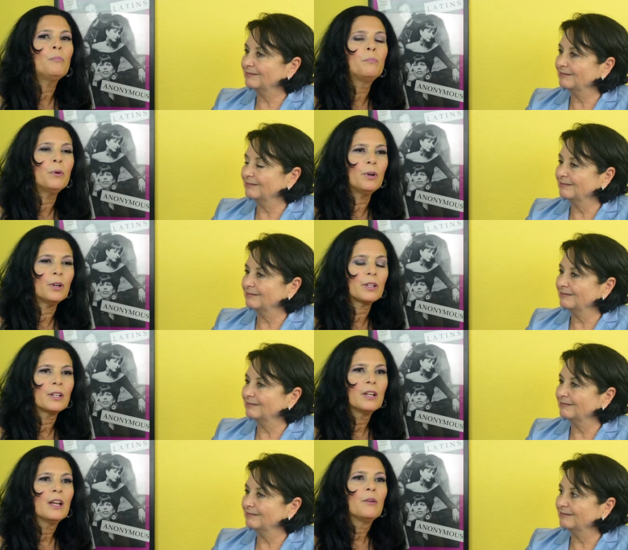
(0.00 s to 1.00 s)
Speaker 1: book,
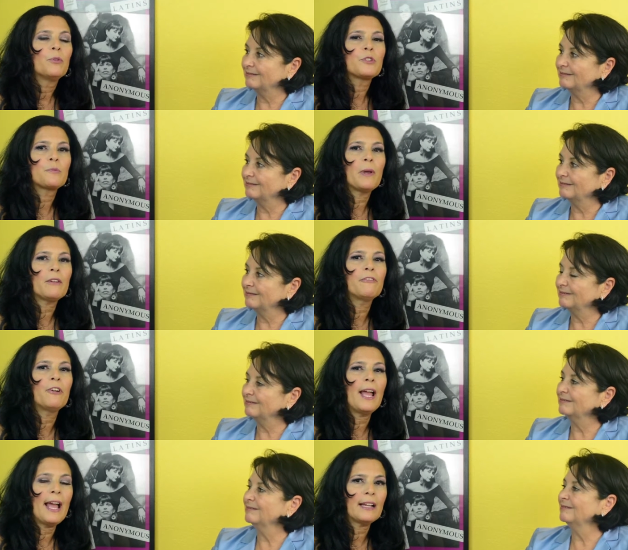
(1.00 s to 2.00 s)
Respect
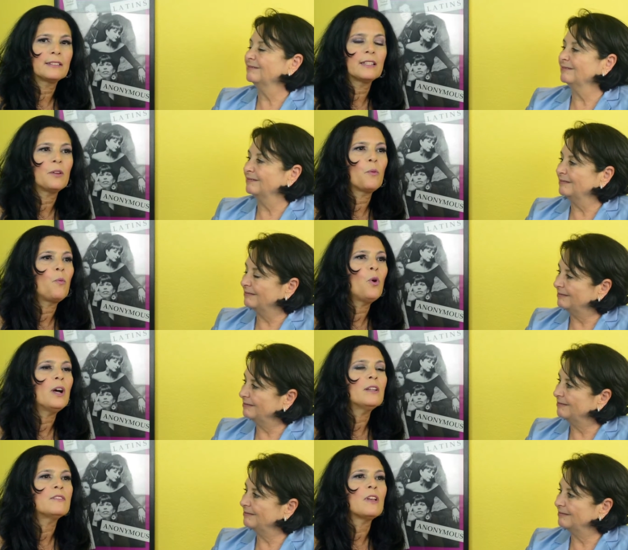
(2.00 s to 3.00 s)
for Acting,
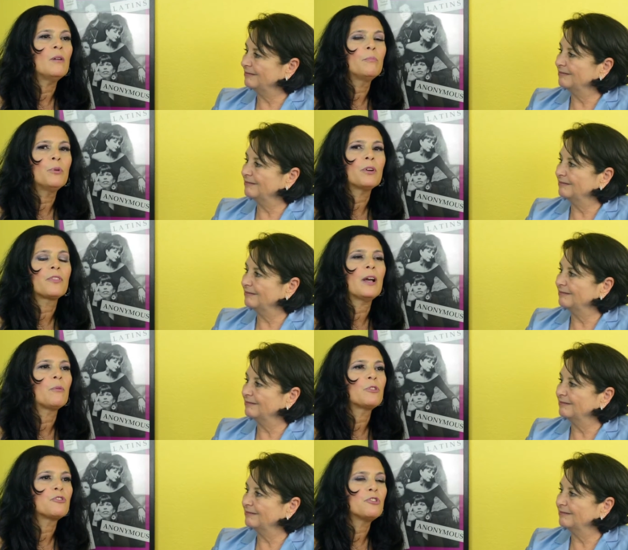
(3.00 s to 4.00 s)
was a book
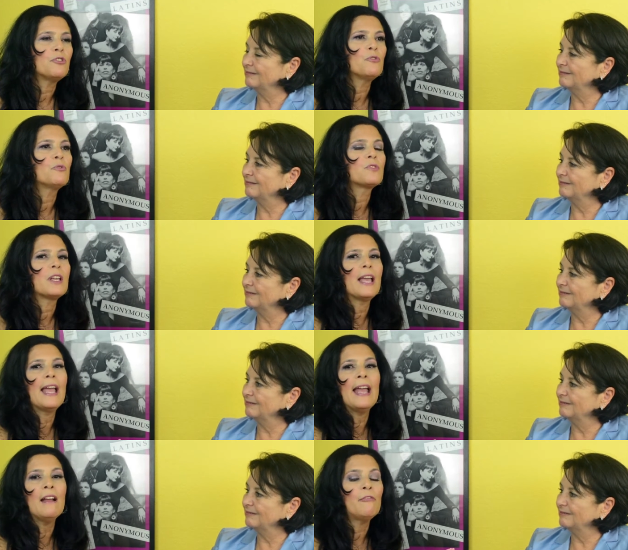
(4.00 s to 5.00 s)
that was used
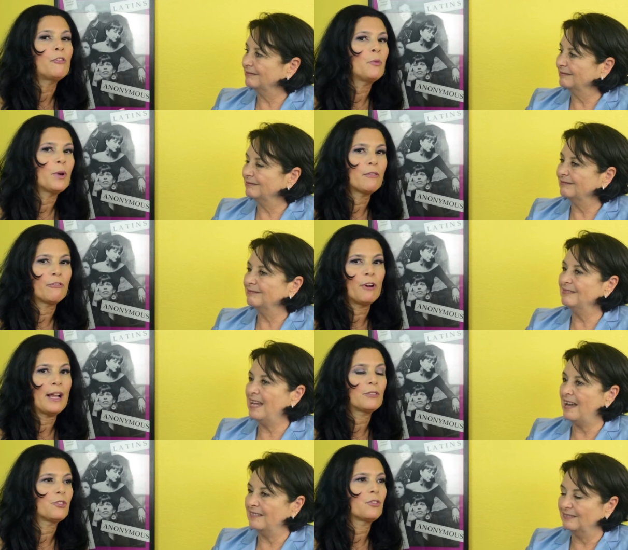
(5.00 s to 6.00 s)
everywhere for yeah.
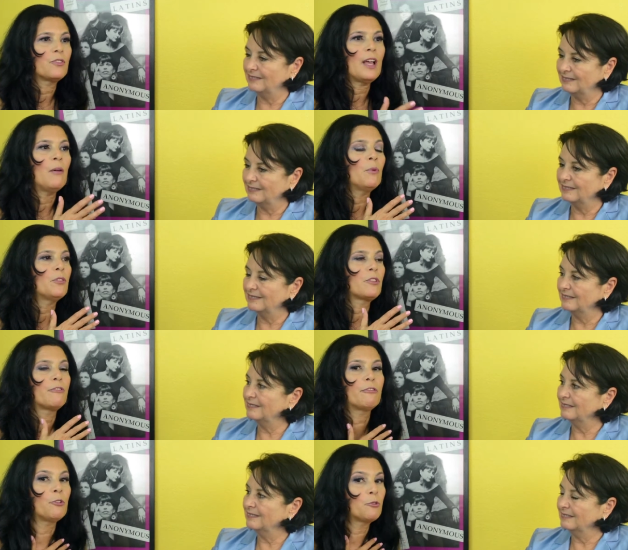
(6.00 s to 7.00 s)
actors. That was the
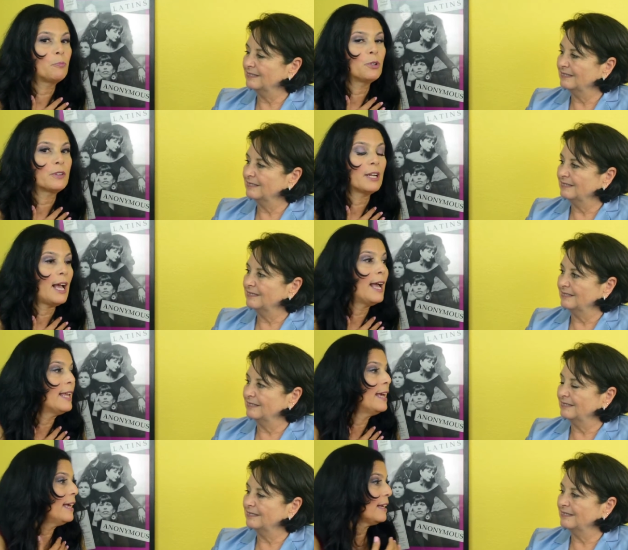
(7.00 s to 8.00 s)
first book that I
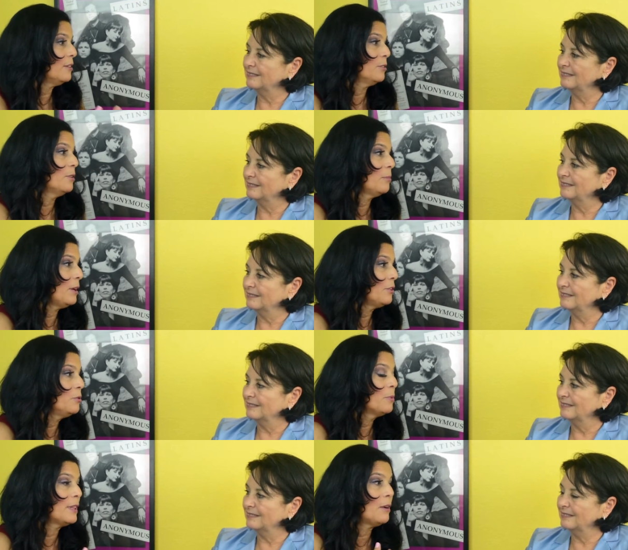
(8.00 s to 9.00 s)
had. I don't know about
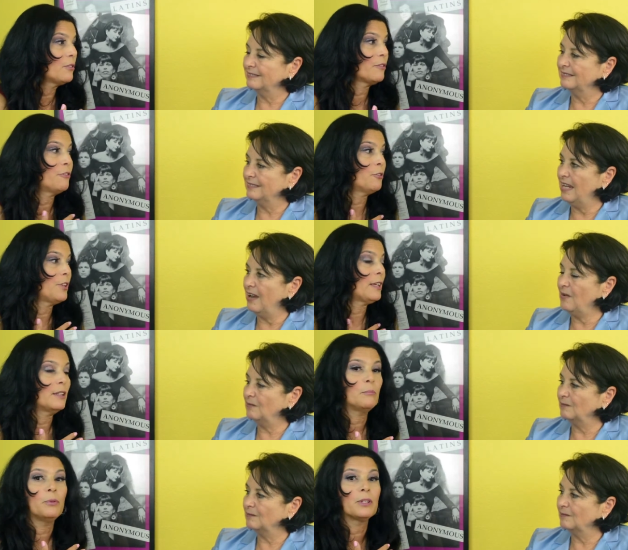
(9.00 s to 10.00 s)
you, but that was the first yeah.
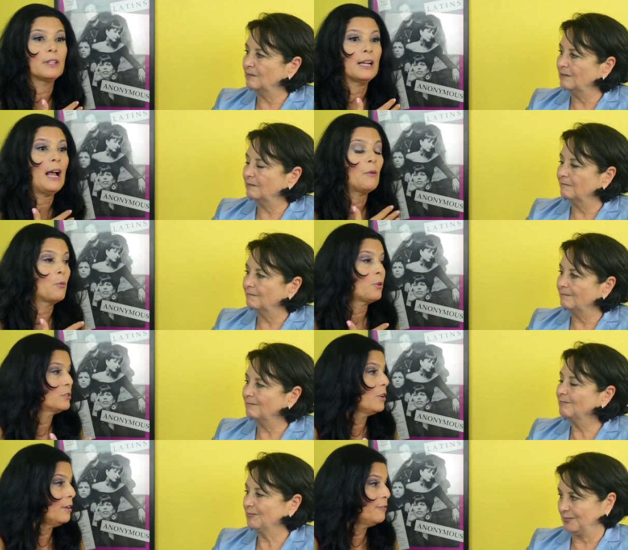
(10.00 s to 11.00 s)
acting book that I
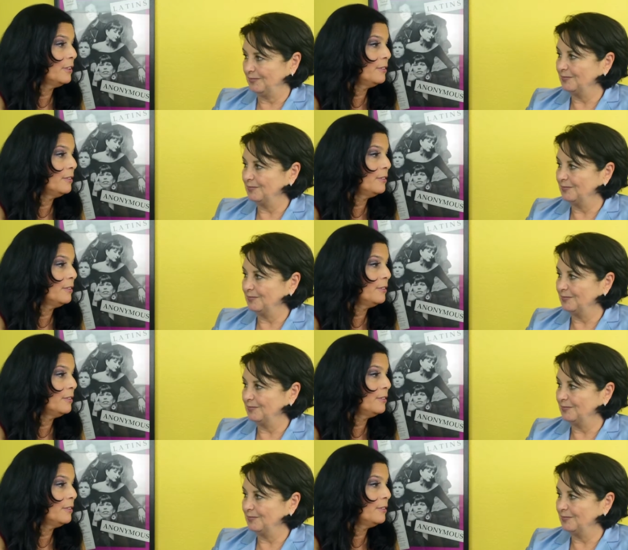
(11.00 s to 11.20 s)
worked off